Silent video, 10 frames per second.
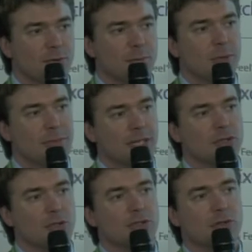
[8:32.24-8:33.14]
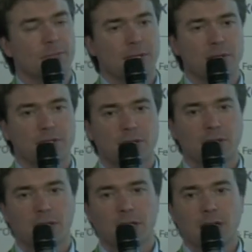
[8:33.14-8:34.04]
when we make such a
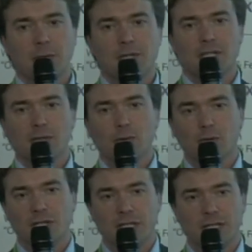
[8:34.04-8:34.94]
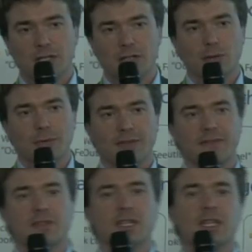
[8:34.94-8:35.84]
comparison. We see organizations who
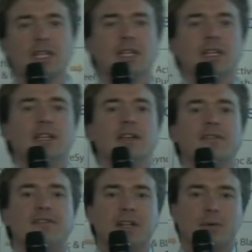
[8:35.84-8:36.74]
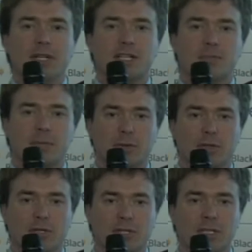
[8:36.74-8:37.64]
have very
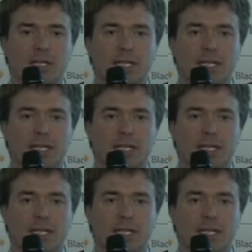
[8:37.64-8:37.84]
experienced